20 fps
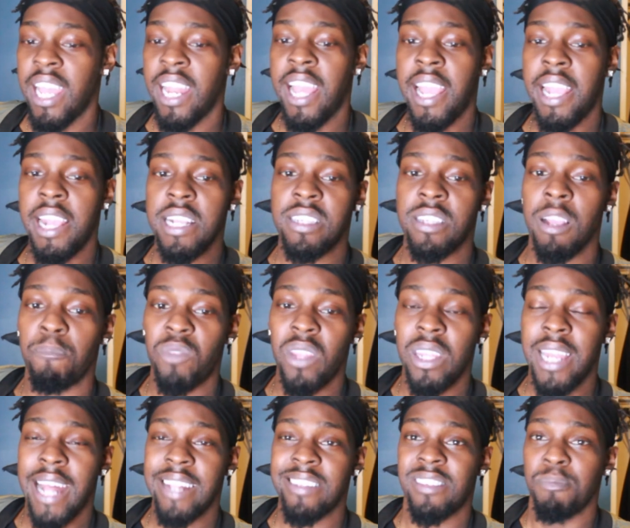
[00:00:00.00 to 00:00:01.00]
It ain't
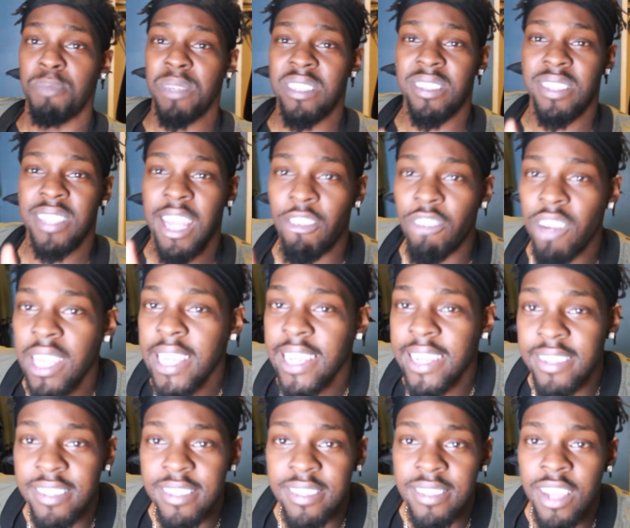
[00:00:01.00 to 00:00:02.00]
something that's
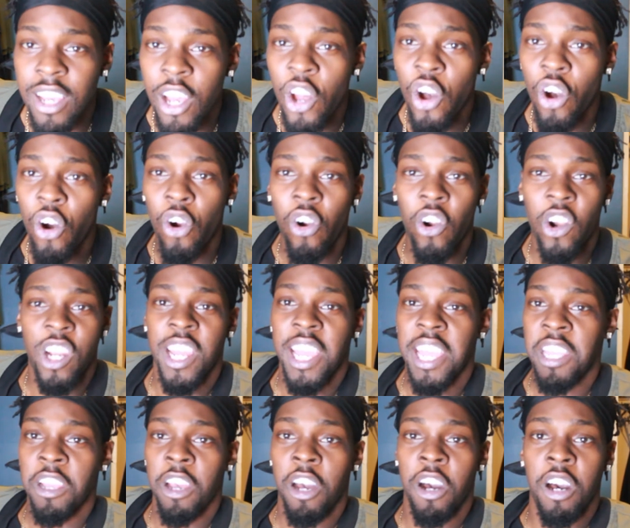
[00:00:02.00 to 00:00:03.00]
mysterious, or it
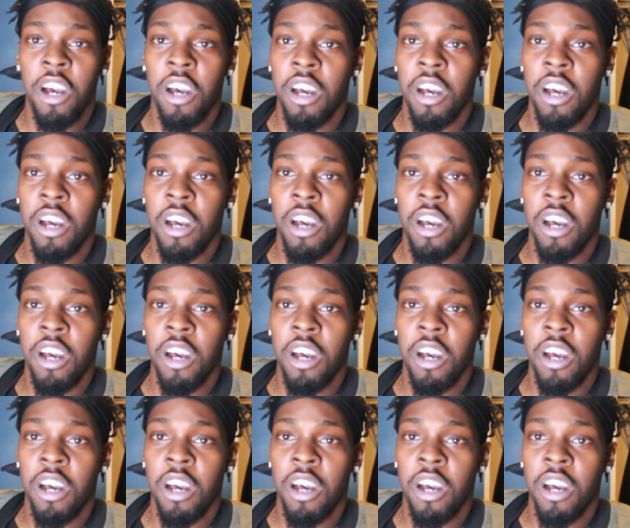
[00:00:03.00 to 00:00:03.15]
ain't